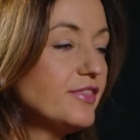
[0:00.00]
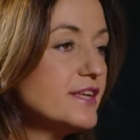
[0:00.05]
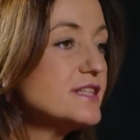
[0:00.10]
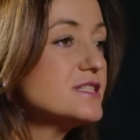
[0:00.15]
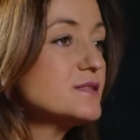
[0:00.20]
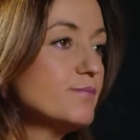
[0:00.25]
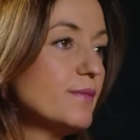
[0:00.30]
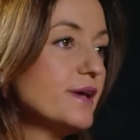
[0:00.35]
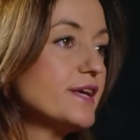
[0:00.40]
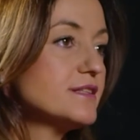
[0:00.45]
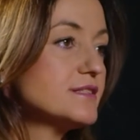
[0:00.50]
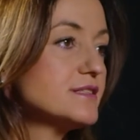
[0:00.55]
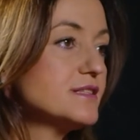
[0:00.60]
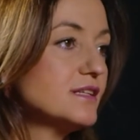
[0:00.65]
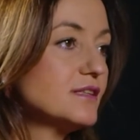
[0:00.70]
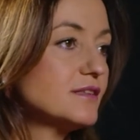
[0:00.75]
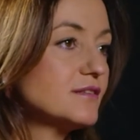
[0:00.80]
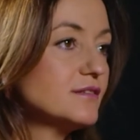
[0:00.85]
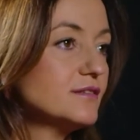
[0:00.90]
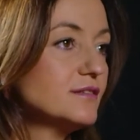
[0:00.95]
this makes
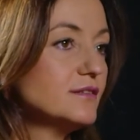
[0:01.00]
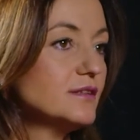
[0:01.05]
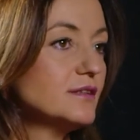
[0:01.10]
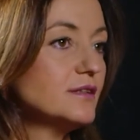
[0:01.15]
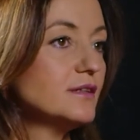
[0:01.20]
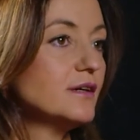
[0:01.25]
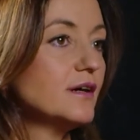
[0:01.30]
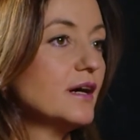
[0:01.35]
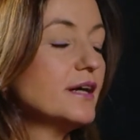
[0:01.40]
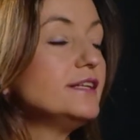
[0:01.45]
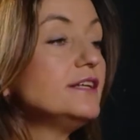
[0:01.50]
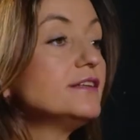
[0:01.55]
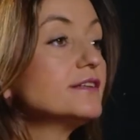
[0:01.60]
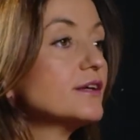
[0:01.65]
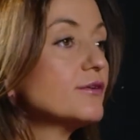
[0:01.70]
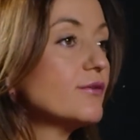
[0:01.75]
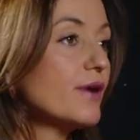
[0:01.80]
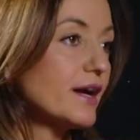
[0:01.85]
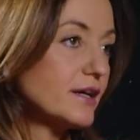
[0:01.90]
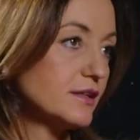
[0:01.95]
it an
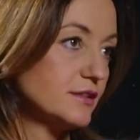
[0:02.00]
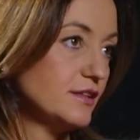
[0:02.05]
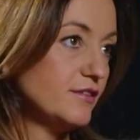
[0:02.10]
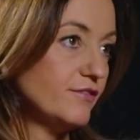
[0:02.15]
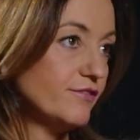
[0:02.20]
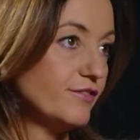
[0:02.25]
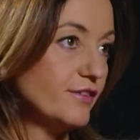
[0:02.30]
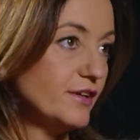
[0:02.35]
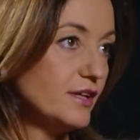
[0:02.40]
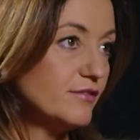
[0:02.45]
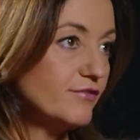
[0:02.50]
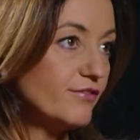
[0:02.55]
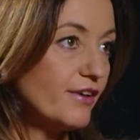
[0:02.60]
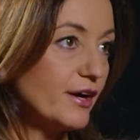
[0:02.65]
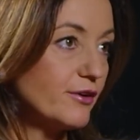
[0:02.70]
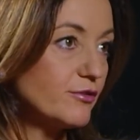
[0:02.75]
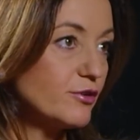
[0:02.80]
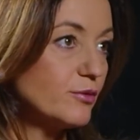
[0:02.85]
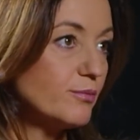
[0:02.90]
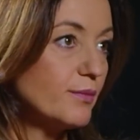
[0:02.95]
interactive
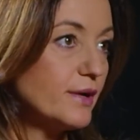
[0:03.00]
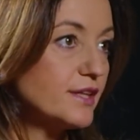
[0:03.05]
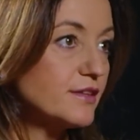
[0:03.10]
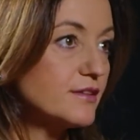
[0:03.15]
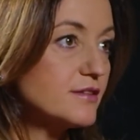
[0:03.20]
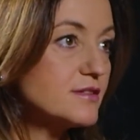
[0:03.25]
environment.